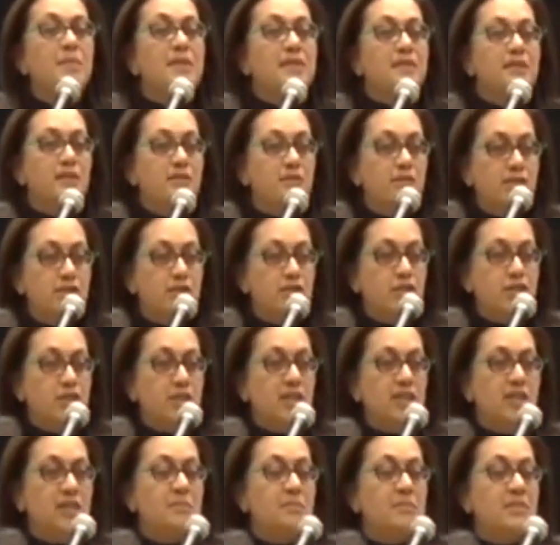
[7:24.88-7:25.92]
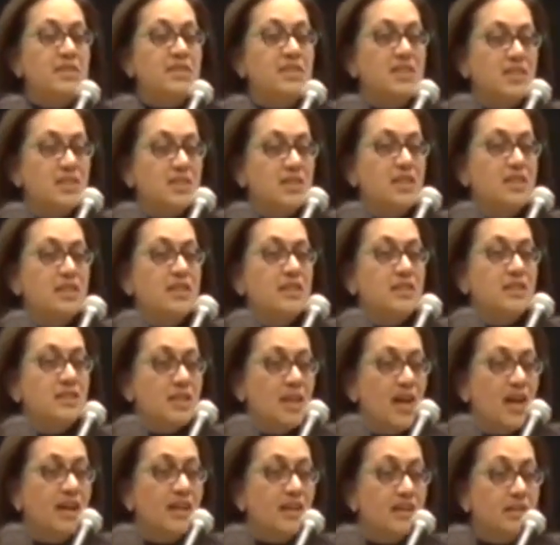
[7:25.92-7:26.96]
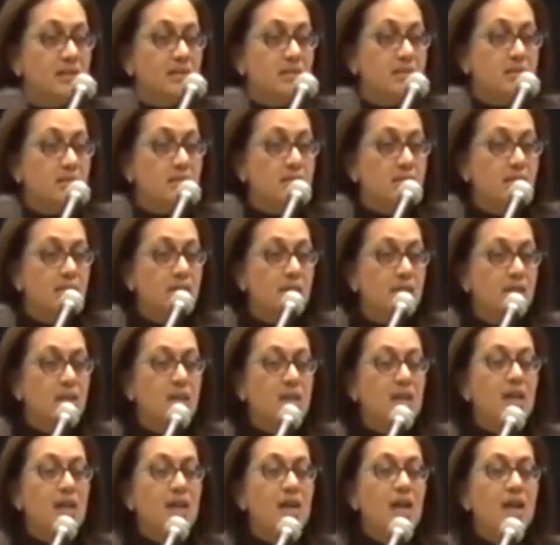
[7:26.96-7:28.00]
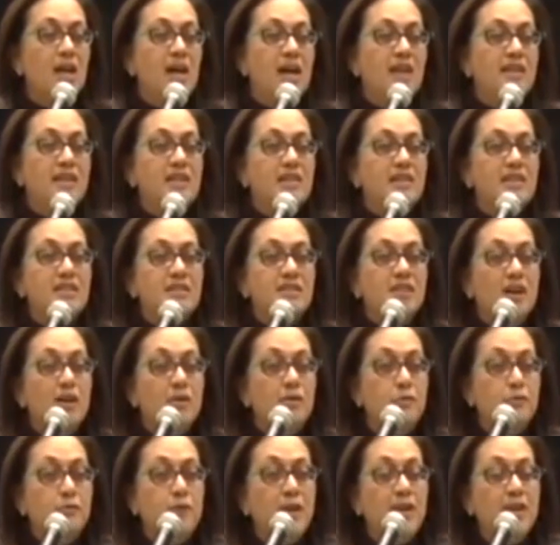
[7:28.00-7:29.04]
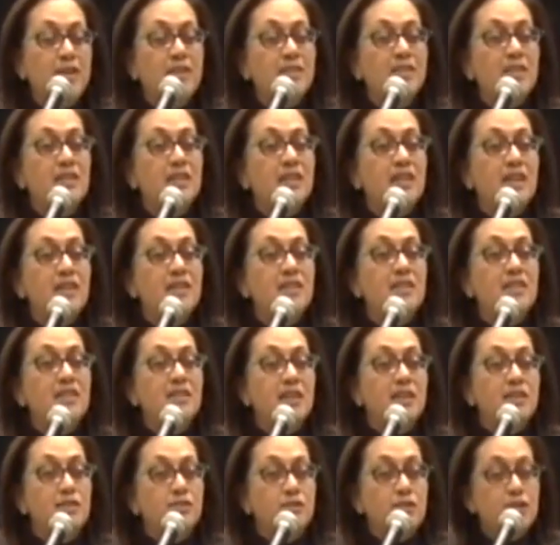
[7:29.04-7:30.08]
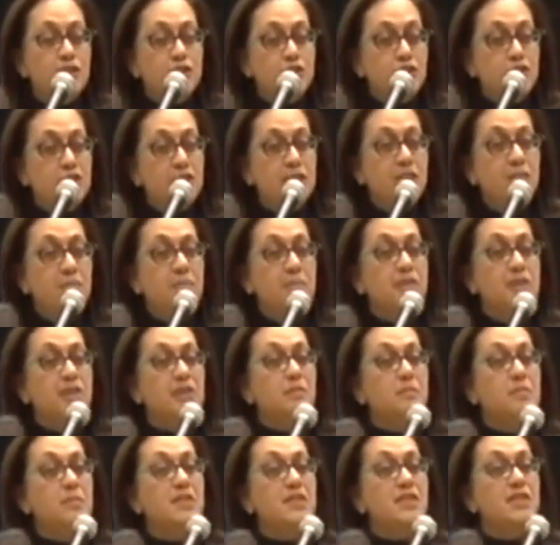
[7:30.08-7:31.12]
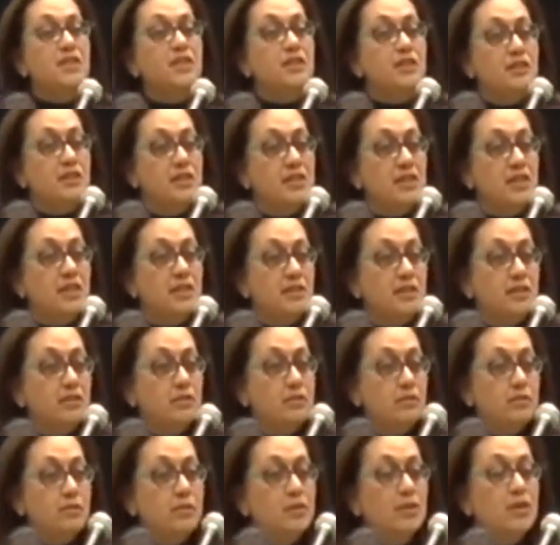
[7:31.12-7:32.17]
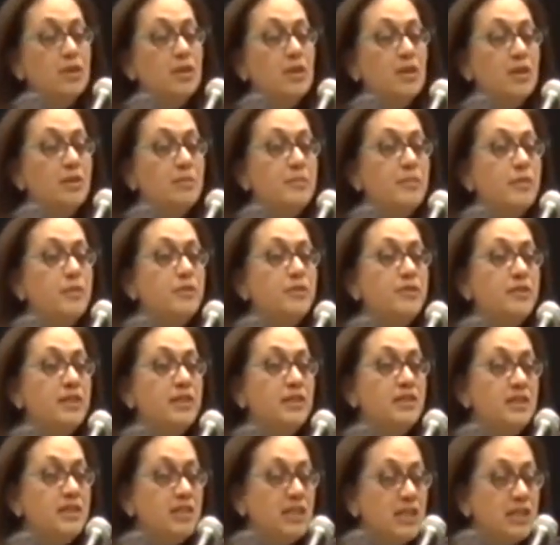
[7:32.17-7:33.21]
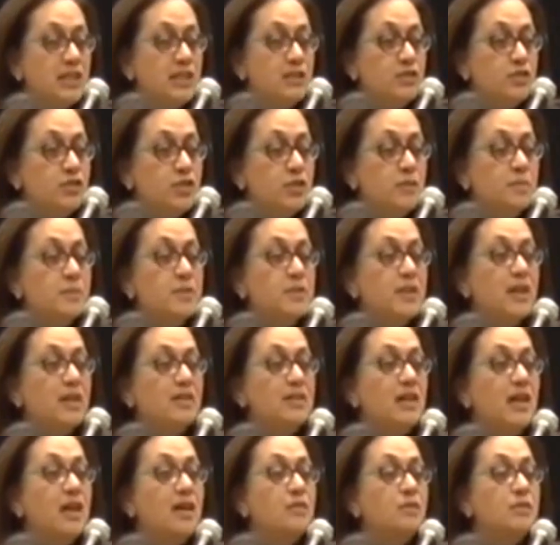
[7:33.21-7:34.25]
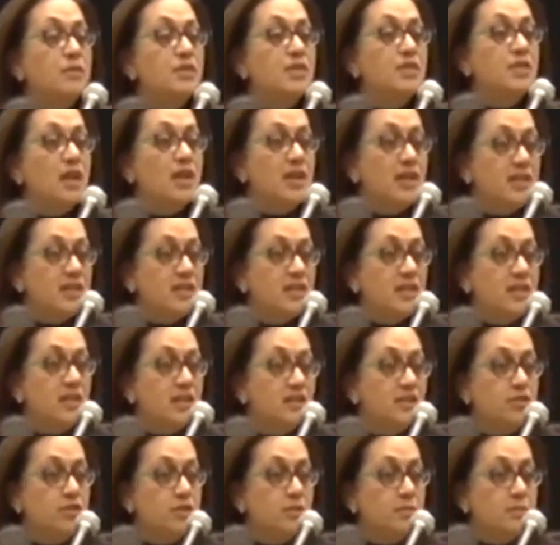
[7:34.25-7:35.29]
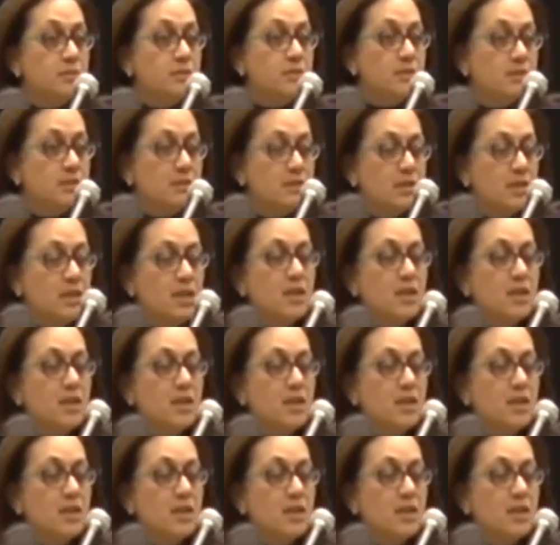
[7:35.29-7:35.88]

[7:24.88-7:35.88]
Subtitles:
But the regime is still intact, and it is our fight against that regime that must continue, both in Egypt and outside Egypt.